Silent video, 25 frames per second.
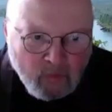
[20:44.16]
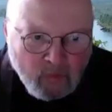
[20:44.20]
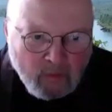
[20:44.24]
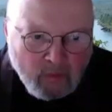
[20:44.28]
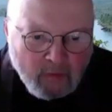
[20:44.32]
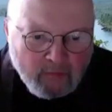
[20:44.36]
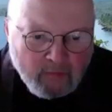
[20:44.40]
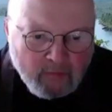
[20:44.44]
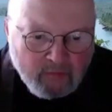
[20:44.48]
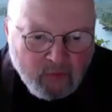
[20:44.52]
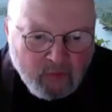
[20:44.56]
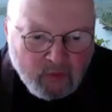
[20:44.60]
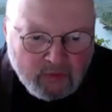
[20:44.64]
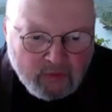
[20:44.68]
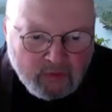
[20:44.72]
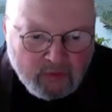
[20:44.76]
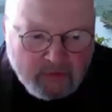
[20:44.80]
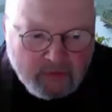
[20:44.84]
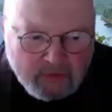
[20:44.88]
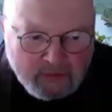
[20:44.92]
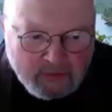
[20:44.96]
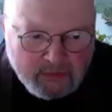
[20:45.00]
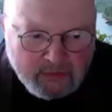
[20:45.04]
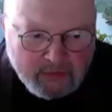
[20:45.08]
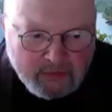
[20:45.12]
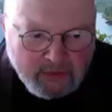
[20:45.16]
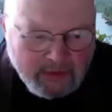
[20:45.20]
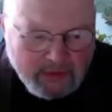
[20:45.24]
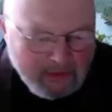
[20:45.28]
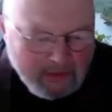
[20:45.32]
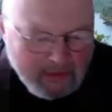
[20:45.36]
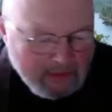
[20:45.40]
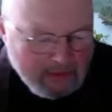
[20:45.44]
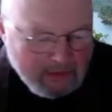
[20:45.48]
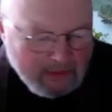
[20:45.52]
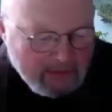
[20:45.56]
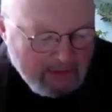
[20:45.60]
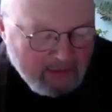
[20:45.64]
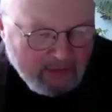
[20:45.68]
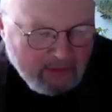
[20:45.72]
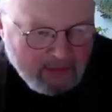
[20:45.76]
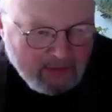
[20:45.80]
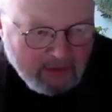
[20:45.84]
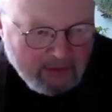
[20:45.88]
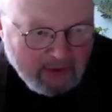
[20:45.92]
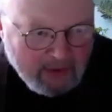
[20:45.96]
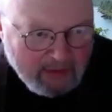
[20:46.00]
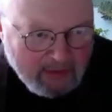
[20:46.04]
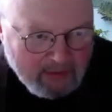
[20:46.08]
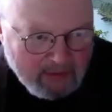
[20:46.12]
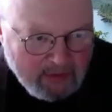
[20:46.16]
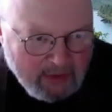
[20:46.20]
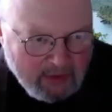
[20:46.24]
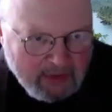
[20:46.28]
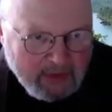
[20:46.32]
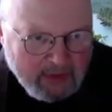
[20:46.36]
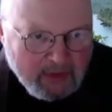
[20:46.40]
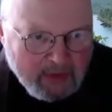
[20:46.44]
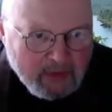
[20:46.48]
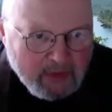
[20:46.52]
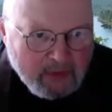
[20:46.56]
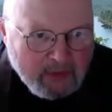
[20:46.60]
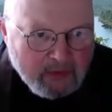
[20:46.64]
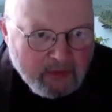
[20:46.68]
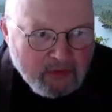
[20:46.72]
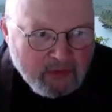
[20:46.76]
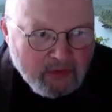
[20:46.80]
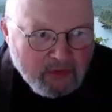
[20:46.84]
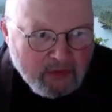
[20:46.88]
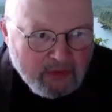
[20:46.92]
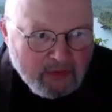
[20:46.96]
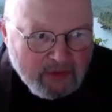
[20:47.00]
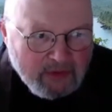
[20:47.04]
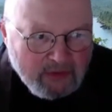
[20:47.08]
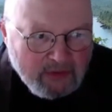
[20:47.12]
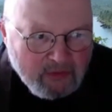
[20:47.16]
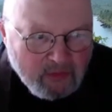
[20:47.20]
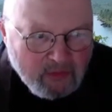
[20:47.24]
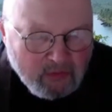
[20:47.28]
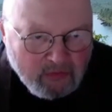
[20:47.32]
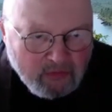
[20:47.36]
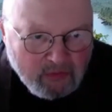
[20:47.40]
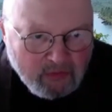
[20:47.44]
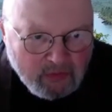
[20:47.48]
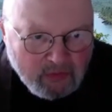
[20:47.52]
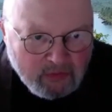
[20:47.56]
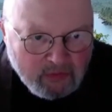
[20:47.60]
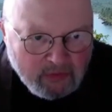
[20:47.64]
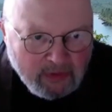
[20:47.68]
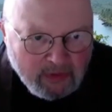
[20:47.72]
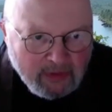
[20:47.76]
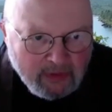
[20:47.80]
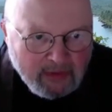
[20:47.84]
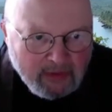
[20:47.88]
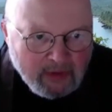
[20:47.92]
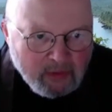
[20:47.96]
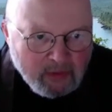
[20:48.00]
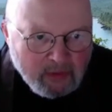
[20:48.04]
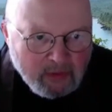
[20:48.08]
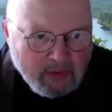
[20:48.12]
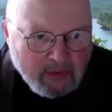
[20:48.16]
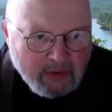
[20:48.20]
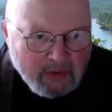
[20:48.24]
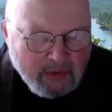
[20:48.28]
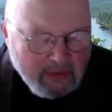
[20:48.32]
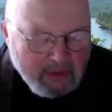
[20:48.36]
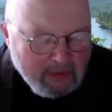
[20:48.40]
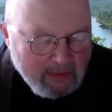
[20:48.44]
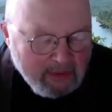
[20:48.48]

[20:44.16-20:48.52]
Of course, you could take anything that I've said here and turn it into a view and take it that way.